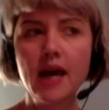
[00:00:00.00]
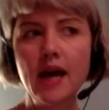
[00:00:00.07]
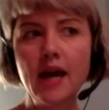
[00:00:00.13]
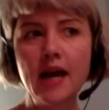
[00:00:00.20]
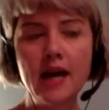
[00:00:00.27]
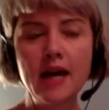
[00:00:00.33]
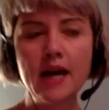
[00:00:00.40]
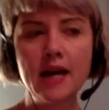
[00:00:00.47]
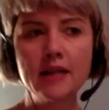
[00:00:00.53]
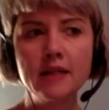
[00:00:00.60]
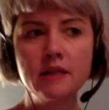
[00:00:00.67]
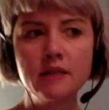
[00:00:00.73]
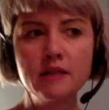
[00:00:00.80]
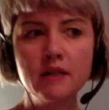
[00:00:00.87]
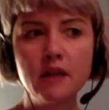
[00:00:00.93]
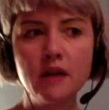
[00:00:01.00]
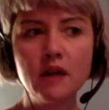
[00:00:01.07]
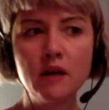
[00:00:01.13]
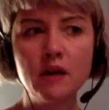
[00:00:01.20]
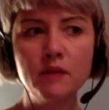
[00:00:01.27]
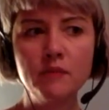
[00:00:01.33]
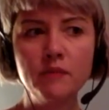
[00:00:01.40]
and
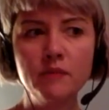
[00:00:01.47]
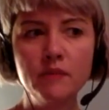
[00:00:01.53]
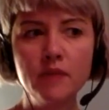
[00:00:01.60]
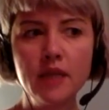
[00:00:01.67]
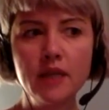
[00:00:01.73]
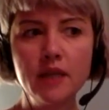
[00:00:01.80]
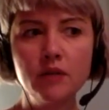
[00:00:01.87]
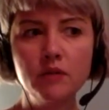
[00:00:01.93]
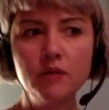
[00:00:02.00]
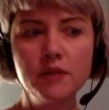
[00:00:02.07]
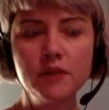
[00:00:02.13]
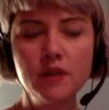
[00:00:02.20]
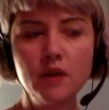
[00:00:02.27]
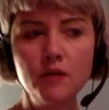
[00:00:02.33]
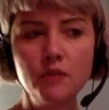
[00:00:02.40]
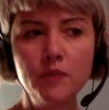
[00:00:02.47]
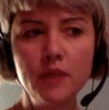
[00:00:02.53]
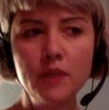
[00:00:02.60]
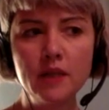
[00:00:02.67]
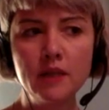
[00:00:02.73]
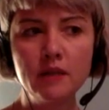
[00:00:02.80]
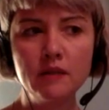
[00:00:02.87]
um, he'd also
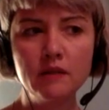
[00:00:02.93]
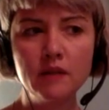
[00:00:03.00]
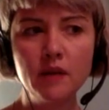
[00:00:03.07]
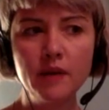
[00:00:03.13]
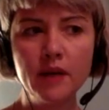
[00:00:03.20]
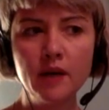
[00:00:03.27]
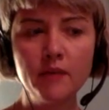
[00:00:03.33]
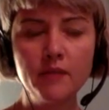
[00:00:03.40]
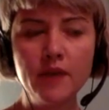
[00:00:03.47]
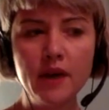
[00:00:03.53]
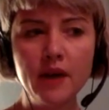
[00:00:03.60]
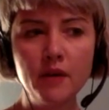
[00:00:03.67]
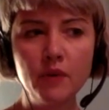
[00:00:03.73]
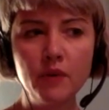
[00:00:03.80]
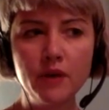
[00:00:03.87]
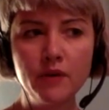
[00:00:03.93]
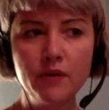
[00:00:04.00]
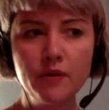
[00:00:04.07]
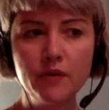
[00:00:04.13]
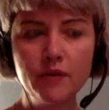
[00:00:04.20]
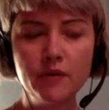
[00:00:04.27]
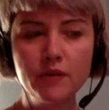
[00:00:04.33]
been going up there
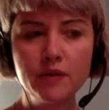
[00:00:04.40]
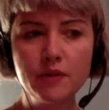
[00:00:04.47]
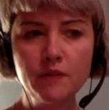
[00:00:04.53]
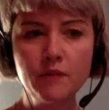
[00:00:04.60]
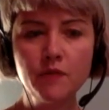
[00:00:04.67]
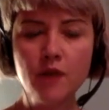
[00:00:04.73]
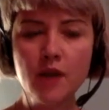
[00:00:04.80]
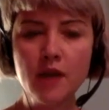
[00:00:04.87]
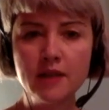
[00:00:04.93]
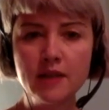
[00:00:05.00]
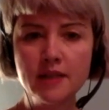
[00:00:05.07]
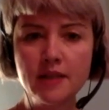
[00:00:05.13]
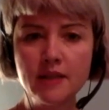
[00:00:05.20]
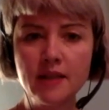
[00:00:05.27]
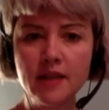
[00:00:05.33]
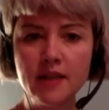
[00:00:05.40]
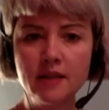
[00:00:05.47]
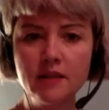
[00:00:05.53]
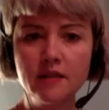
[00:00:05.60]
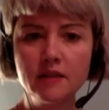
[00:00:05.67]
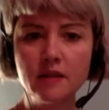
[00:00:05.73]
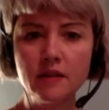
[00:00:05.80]
with some friends and
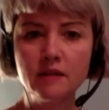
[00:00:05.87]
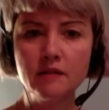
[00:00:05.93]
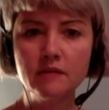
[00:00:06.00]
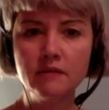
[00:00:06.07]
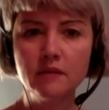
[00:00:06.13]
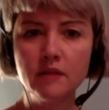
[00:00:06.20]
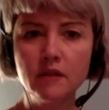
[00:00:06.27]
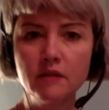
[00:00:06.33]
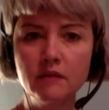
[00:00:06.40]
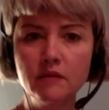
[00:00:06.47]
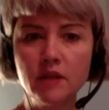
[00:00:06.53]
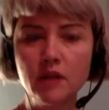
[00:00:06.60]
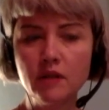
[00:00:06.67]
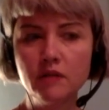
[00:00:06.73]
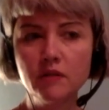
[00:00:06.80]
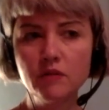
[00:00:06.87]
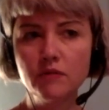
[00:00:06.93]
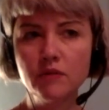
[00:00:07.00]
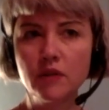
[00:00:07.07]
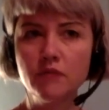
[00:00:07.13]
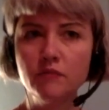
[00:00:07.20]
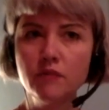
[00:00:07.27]
they'd done you know sort of done a